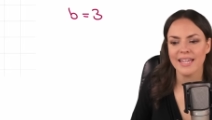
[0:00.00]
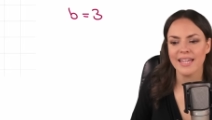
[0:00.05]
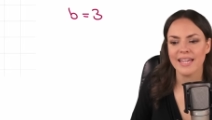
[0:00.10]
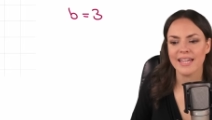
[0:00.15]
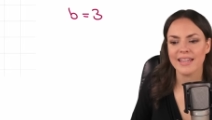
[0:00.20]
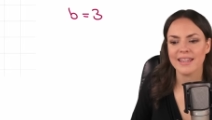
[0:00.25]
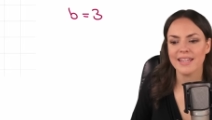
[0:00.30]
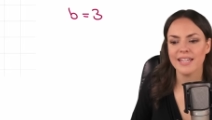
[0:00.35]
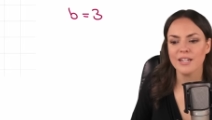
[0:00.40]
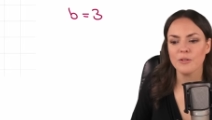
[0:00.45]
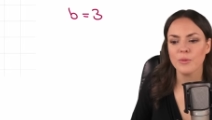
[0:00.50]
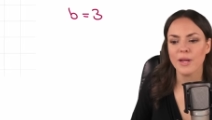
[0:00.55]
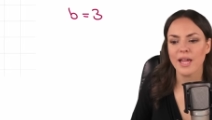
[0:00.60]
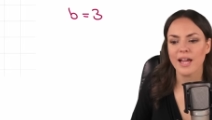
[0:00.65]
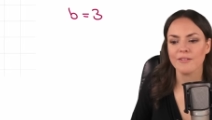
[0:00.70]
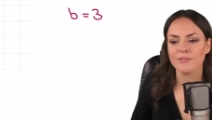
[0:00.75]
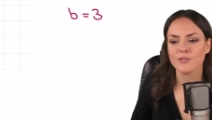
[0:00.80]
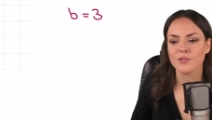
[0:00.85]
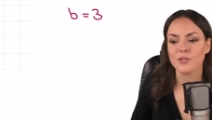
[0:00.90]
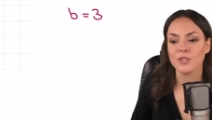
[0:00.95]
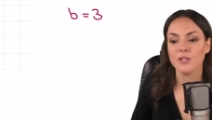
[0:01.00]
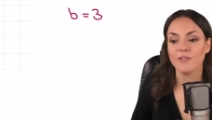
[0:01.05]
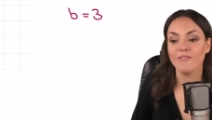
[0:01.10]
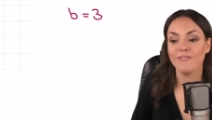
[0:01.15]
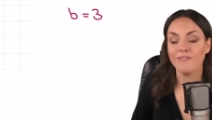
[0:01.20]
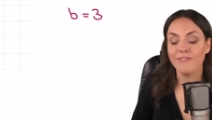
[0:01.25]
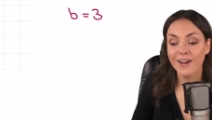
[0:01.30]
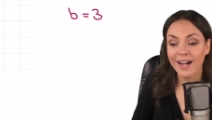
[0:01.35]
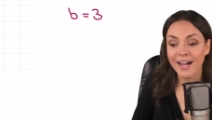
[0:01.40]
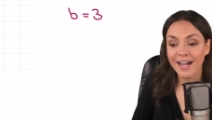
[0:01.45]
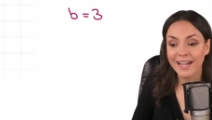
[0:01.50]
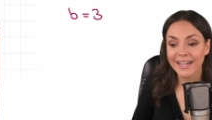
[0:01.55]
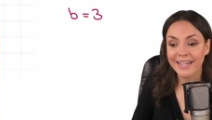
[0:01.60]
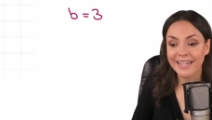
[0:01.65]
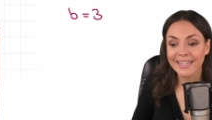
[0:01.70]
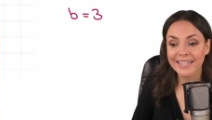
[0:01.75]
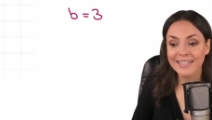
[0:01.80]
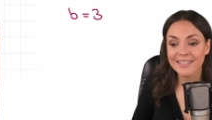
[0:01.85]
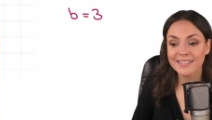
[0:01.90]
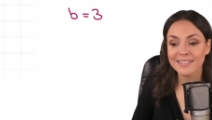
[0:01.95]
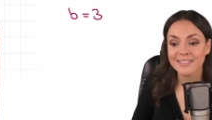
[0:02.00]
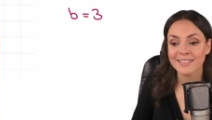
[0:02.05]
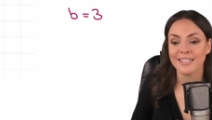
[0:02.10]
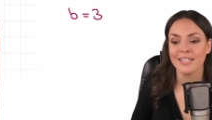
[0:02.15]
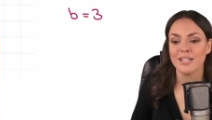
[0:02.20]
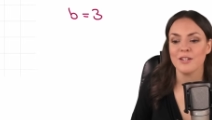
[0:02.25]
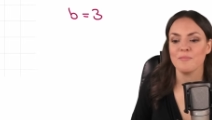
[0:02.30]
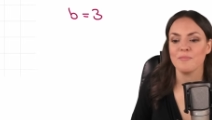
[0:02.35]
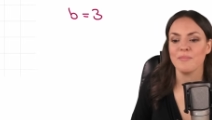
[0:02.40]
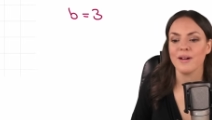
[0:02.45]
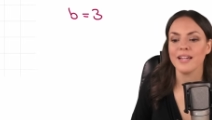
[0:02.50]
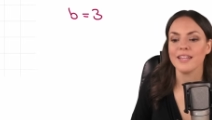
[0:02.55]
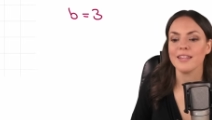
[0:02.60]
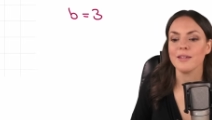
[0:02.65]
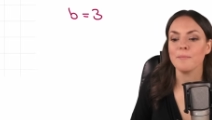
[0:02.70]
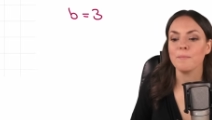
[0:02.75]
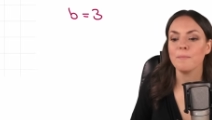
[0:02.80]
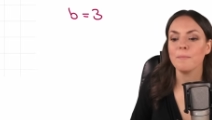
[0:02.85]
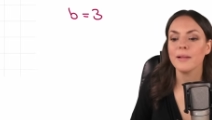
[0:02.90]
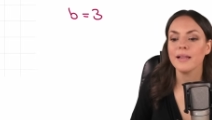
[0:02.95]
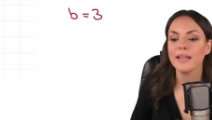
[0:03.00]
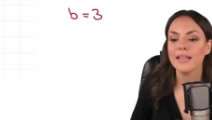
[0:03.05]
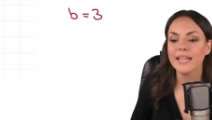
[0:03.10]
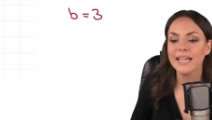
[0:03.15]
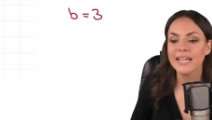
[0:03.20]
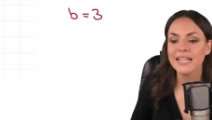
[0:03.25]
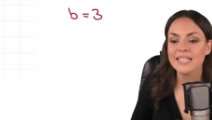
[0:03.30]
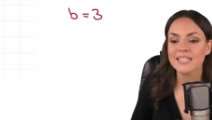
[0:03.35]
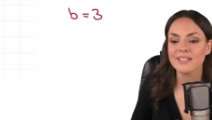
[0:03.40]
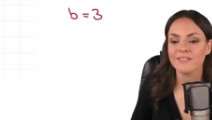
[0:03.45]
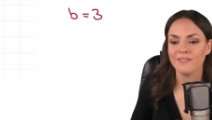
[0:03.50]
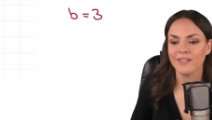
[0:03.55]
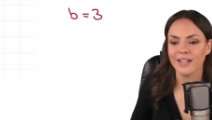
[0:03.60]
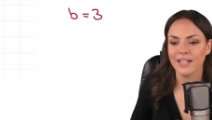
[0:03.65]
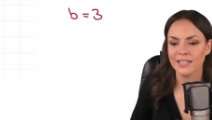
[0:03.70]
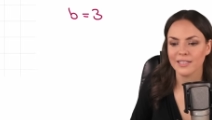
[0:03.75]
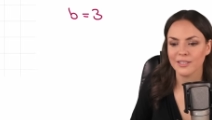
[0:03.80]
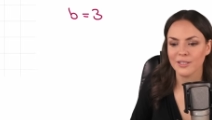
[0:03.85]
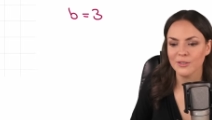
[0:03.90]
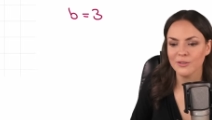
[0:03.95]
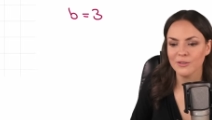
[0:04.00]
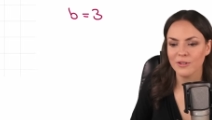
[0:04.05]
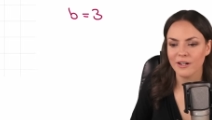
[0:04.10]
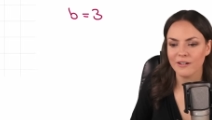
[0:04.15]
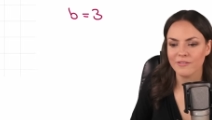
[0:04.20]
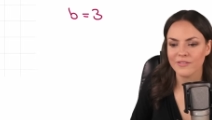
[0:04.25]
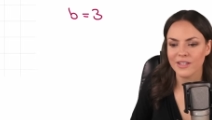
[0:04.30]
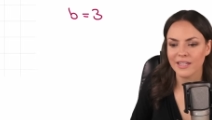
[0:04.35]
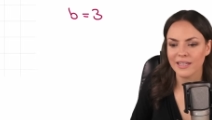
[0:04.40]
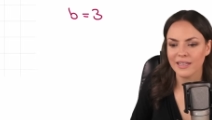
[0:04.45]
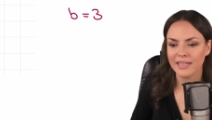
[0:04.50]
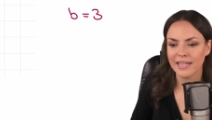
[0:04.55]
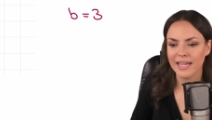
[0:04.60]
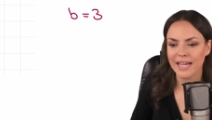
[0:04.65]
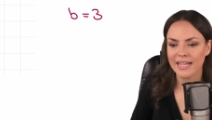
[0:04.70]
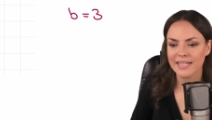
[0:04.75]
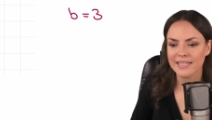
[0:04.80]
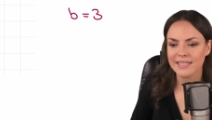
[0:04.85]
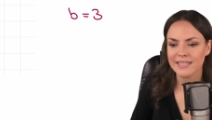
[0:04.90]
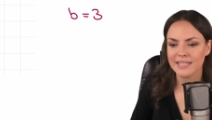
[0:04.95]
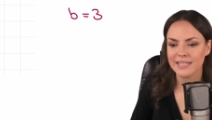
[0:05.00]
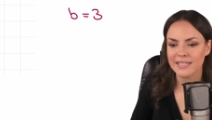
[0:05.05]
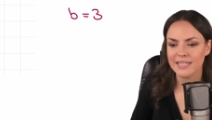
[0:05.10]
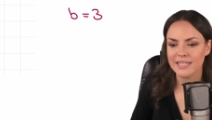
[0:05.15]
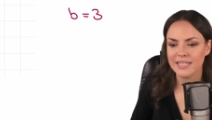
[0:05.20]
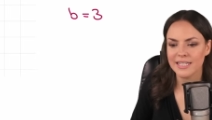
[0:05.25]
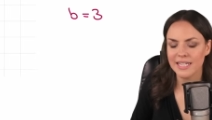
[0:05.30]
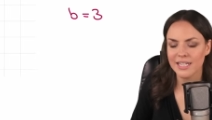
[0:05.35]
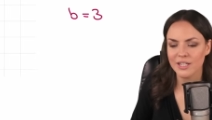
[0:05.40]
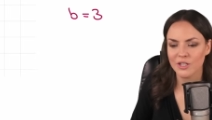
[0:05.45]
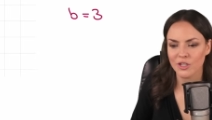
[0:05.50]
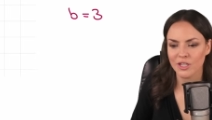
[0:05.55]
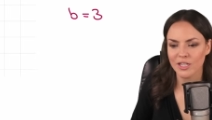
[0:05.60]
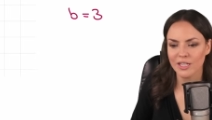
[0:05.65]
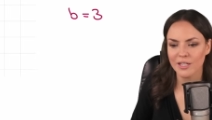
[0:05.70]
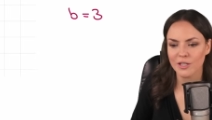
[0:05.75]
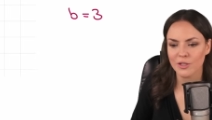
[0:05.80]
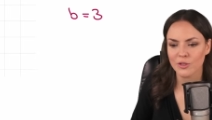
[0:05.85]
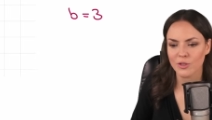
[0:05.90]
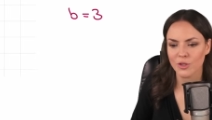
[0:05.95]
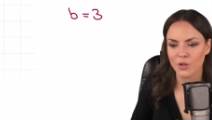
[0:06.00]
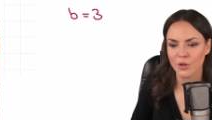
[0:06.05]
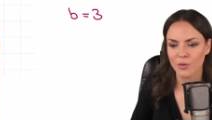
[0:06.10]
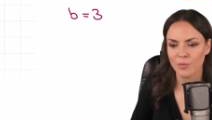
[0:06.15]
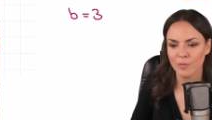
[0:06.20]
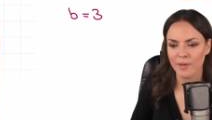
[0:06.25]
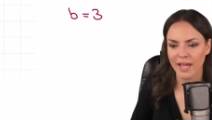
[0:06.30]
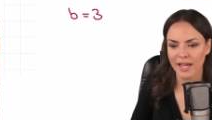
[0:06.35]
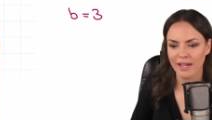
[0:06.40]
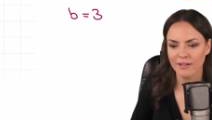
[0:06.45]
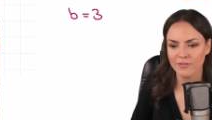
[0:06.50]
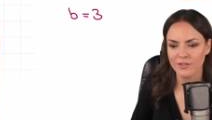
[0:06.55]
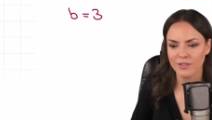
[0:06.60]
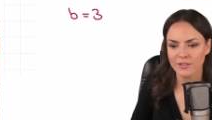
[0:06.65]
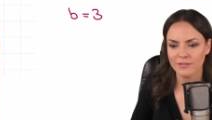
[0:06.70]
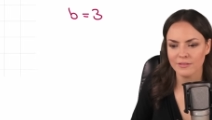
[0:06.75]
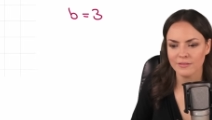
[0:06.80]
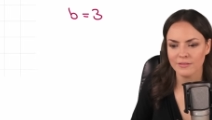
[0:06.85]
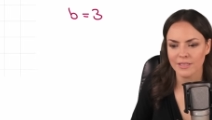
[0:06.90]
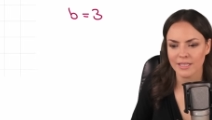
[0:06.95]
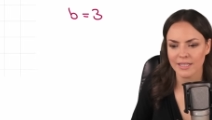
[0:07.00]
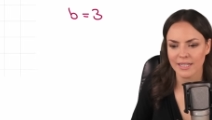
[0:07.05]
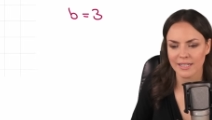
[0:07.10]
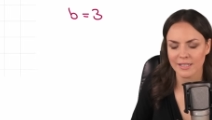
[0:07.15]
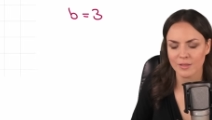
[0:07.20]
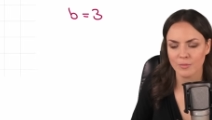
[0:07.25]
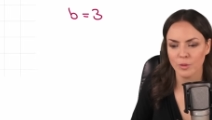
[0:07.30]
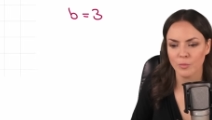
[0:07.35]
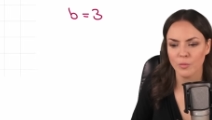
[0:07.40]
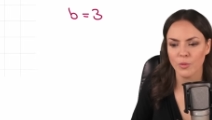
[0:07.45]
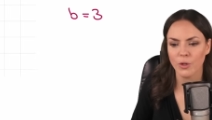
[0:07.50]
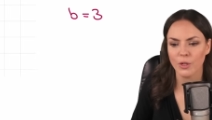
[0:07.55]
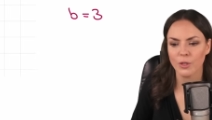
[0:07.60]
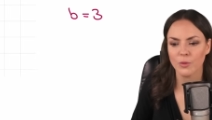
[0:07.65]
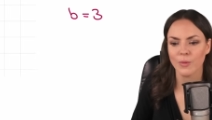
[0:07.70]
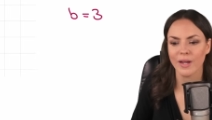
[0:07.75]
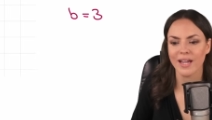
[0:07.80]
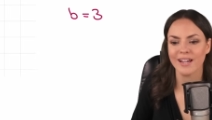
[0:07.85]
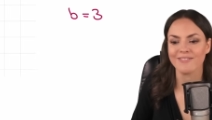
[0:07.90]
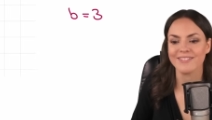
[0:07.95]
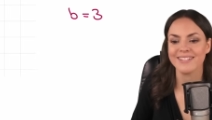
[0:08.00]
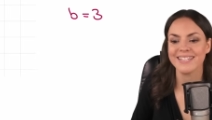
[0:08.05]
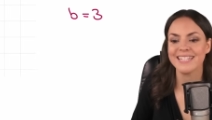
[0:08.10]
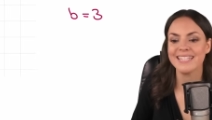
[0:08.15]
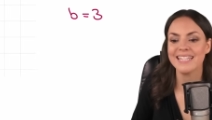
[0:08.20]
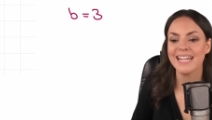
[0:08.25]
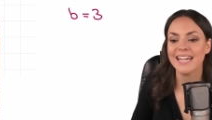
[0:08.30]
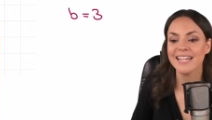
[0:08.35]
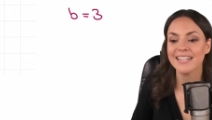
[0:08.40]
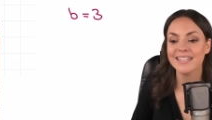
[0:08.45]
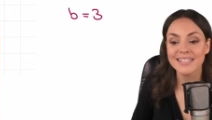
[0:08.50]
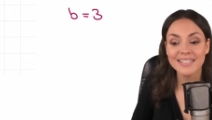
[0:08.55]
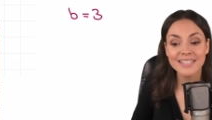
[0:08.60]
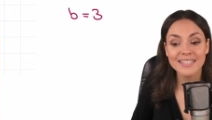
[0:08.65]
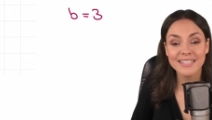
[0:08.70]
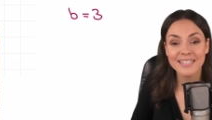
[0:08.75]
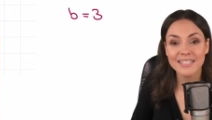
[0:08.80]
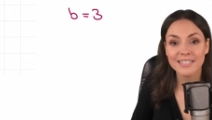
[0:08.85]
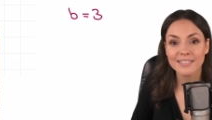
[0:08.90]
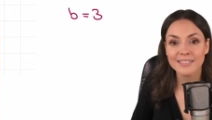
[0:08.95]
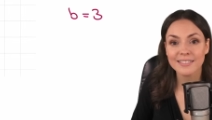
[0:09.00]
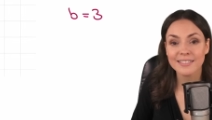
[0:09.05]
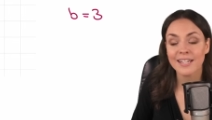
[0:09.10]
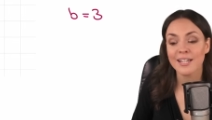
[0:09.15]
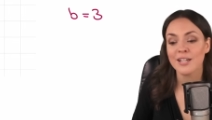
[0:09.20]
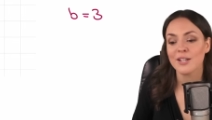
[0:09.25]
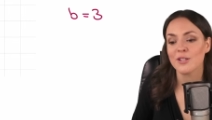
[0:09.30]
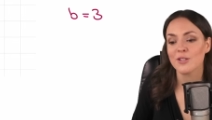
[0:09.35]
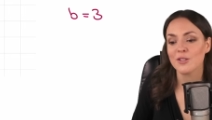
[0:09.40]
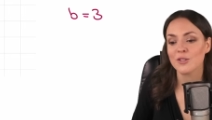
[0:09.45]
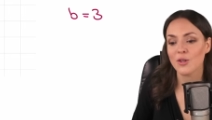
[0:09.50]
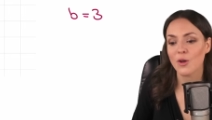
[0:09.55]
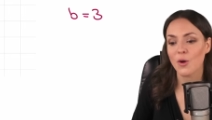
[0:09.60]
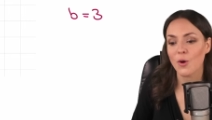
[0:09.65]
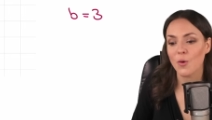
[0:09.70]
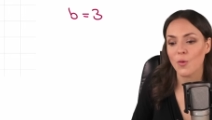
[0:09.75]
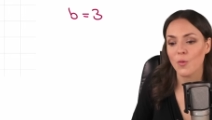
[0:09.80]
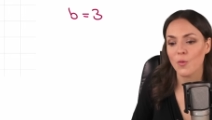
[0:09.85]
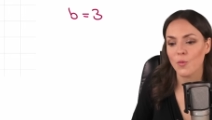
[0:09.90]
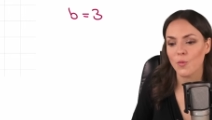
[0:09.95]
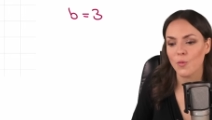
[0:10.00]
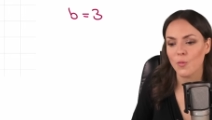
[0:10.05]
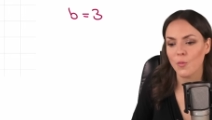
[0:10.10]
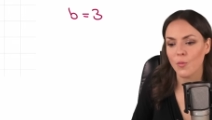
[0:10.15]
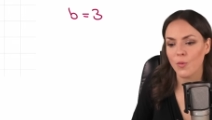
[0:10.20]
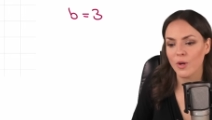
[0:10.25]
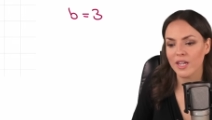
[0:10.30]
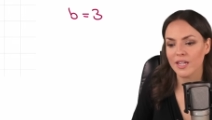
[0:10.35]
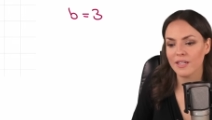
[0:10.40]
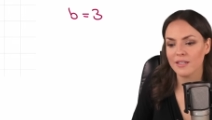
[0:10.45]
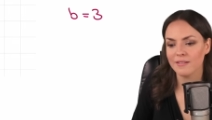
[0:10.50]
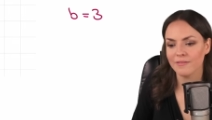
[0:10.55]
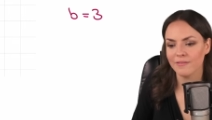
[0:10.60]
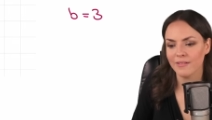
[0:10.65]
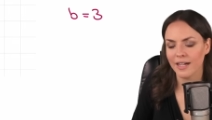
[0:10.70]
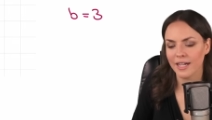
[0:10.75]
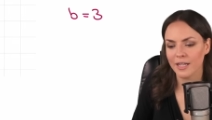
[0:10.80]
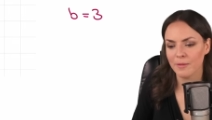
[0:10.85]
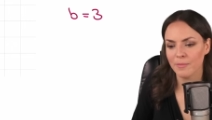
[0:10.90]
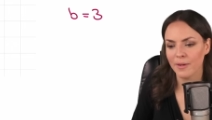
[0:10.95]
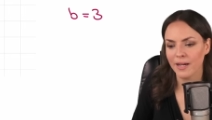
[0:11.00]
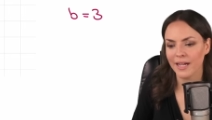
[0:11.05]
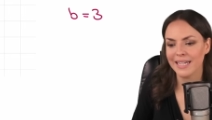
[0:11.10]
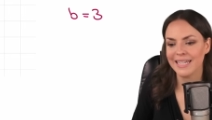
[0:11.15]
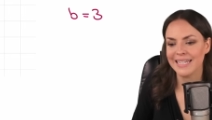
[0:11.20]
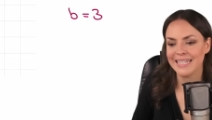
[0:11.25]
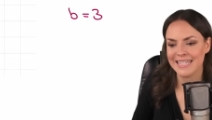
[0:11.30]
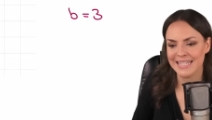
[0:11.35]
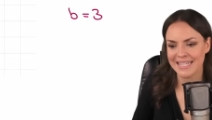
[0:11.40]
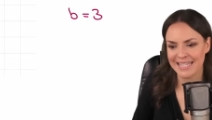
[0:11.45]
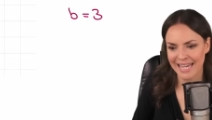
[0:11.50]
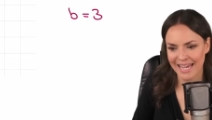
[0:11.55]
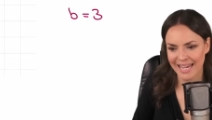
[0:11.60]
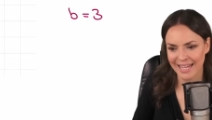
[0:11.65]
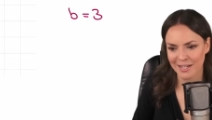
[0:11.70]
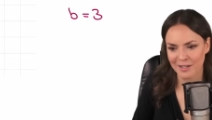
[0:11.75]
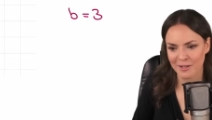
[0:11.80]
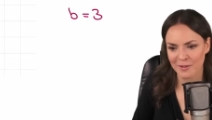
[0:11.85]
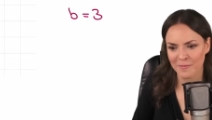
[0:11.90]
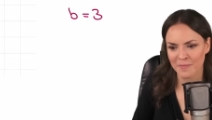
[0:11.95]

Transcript: And then we have to divide by the place value of the last digit. So after the decimal point, we have tenths. So we divide by 10.